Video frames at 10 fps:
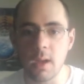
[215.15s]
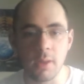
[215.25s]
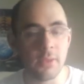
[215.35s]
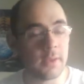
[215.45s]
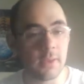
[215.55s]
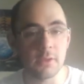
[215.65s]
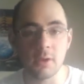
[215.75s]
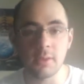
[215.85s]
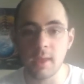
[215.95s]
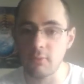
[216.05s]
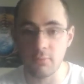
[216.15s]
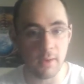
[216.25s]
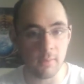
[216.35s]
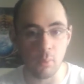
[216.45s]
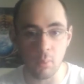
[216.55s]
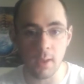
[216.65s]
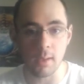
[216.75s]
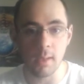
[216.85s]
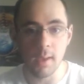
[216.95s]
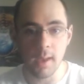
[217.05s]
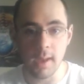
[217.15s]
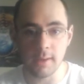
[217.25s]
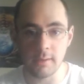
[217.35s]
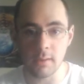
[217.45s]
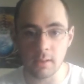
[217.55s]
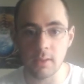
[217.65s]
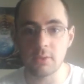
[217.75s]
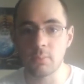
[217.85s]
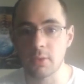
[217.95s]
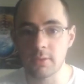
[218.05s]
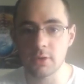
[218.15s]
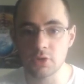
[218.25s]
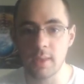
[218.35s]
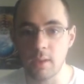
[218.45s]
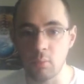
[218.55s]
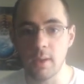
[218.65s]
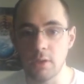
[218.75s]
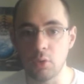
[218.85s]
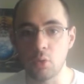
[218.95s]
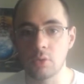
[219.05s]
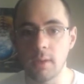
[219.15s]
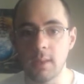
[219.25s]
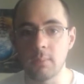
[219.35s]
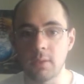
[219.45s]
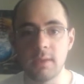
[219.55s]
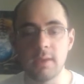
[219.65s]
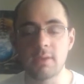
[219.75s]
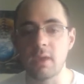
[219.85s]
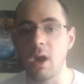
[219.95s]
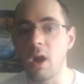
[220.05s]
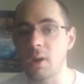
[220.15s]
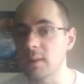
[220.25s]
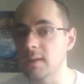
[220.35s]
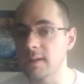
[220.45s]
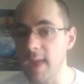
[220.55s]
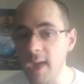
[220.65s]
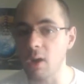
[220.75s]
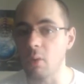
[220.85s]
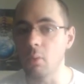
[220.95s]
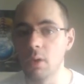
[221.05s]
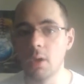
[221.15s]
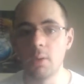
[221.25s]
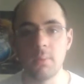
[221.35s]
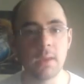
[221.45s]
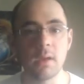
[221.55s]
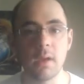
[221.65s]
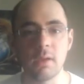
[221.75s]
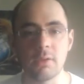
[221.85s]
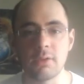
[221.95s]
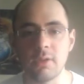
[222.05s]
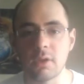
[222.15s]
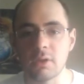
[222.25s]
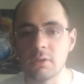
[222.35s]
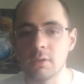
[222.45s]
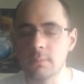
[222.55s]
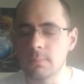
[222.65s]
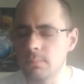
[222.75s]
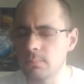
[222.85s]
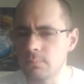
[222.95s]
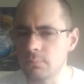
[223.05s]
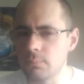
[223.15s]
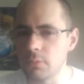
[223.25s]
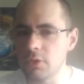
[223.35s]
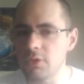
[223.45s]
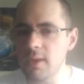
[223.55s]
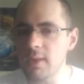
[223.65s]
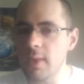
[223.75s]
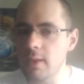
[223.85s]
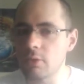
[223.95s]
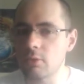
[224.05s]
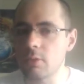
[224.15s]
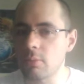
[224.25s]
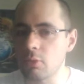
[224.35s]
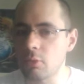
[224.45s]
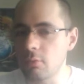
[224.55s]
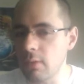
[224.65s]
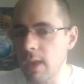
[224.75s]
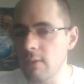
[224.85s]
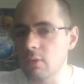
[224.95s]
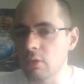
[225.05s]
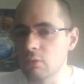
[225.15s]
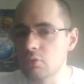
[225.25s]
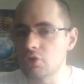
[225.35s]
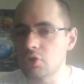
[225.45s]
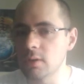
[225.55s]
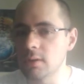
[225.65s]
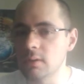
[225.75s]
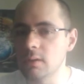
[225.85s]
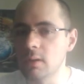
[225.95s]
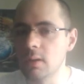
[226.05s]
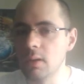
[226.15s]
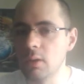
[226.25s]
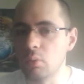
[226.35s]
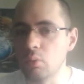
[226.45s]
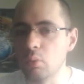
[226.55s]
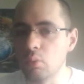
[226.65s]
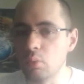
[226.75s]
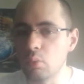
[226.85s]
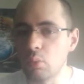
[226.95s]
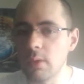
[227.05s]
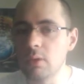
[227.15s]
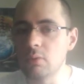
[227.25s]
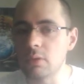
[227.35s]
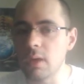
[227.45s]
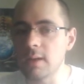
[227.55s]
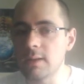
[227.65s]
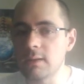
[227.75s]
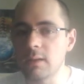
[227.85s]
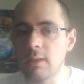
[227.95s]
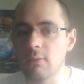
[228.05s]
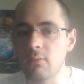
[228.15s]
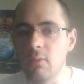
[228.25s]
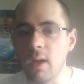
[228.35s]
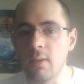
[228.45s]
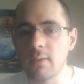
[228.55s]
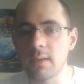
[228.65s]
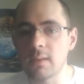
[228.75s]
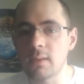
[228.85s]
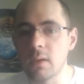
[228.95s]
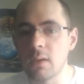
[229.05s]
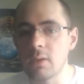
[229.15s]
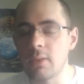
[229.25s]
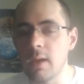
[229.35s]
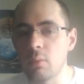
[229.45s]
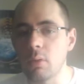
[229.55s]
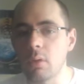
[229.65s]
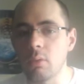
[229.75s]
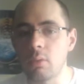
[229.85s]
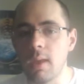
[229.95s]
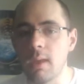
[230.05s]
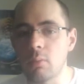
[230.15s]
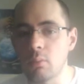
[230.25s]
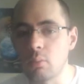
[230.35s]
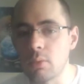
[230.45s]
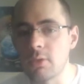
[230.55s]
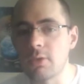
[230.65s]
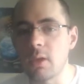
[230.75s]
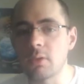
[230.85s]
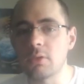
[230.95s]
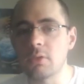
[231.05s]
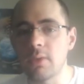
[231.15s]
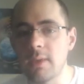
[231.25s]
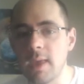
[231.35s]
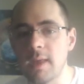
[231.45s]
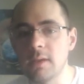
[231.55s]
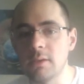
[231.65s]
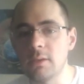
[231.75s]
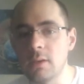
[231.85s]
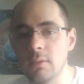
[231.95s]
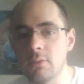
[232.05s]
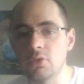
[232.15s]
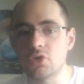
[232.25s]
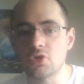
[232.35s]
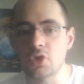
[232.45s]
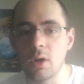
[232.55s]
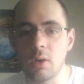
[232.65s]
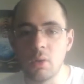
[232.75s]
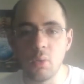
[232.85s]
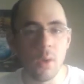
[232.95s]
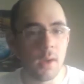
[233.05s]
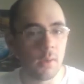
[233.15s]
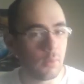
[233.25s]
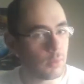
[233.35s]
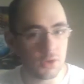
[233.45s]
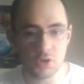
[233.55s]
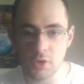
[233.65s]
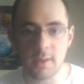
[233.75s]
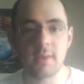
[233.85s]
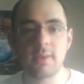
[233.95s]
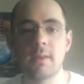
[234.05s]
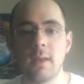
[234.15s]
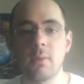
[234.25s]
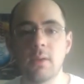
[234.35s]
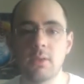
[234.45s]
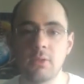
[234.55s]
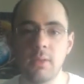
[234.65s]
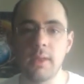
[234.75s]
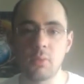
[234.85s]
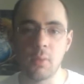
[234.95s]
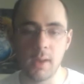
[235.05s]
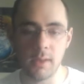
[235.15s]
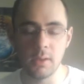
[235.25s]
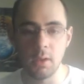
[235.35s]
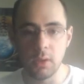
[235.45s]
I think they've done that very well, and I like the position that Randy Orton and Batista are in now, because you can see that there's some sort of evolution reuniting, involving, that will result to the end of the show, which, like I said, I will get to later on.